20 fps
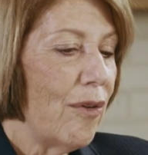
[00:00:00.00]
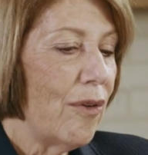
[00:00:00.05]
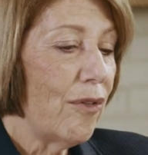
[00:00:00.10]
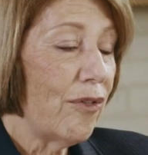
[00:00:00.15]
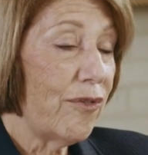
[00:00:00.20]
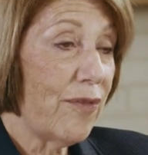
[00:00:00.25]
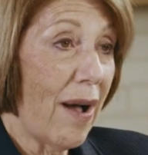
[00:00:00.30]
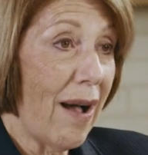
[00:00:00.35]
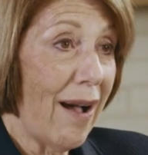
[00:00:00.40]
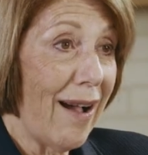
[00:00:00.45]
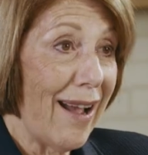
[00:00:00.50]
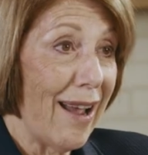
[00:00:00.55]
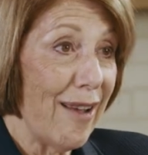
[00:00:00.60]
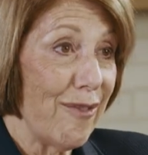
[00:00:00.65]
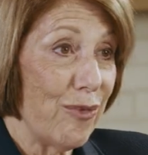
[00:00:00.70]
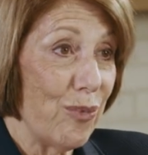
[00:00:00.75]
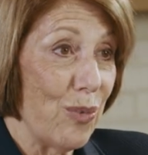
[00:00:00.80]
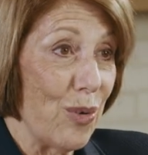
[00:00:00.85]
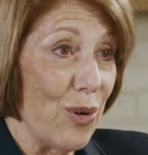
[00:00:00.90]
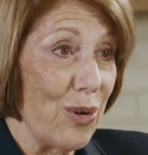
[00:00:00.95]

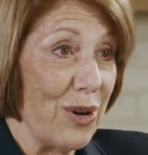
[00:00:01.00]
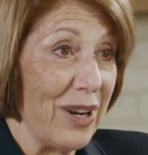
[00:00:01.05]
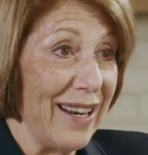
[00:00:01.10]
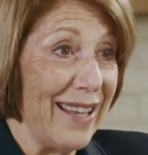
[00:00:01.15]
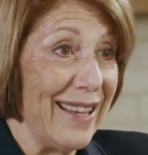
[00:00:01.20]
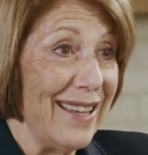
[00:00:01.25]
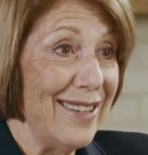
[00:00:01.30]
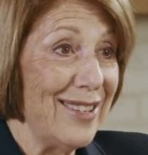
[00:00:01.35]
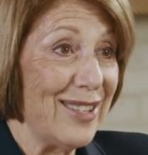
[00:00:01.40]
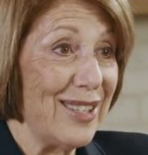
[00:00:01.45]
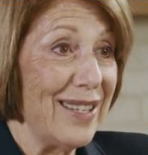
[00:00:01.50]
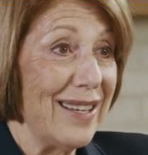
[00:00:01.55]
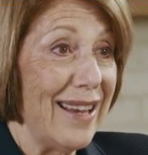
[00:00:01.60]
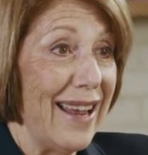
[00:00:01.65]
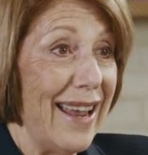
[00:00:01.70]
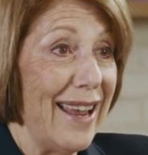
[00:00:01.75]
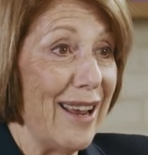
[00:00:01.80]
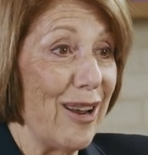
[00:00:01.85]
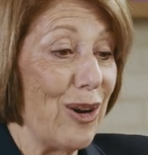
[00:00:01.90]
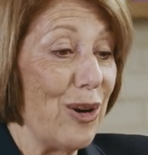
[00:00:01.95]
five Walkleys,
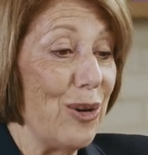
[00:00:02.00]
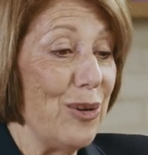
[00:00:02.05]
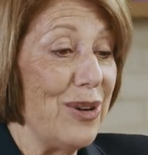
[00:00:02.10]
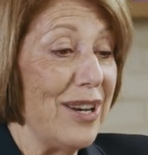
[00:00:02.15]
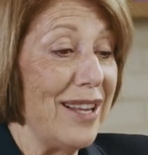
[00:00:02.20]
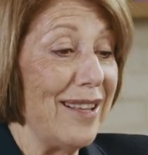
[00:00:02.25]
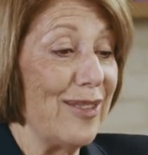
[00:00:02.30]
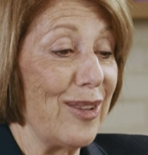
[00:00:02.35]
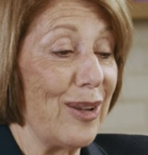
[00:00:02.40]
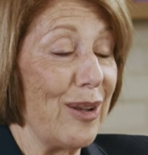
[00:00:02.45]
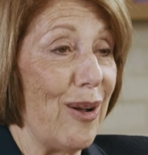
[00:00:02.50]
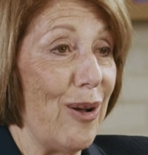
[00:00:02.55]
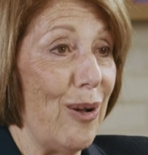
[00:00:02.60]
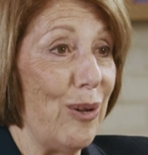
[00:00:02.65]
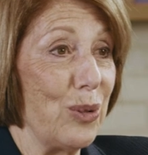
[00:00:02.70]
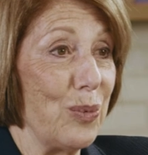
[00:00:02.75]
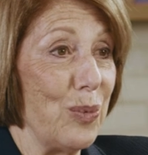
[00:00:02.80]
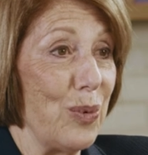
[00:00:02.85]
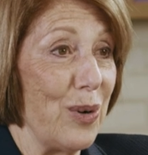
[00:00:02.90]
including the Gold